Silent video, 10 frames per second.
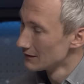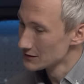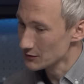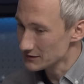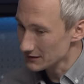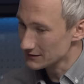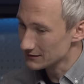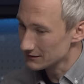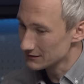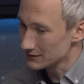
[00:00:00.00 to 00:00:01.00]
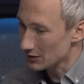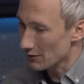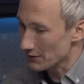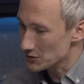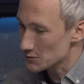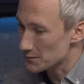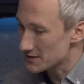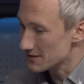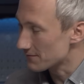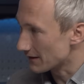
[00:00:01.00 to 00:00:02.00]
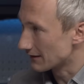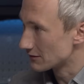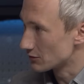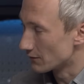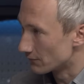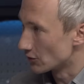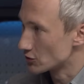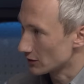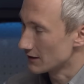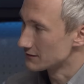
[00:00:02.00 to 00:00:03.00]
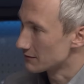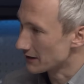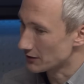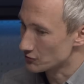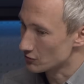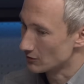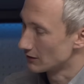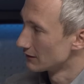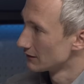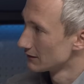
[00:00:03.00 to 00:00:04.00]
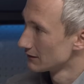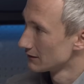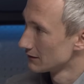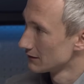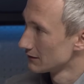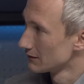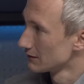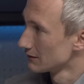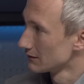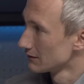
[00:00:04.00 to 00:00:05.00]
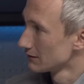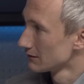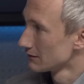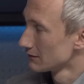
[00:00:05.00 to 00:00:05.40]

So is this scenario specific to a virtualized domain controller? This applies to any workload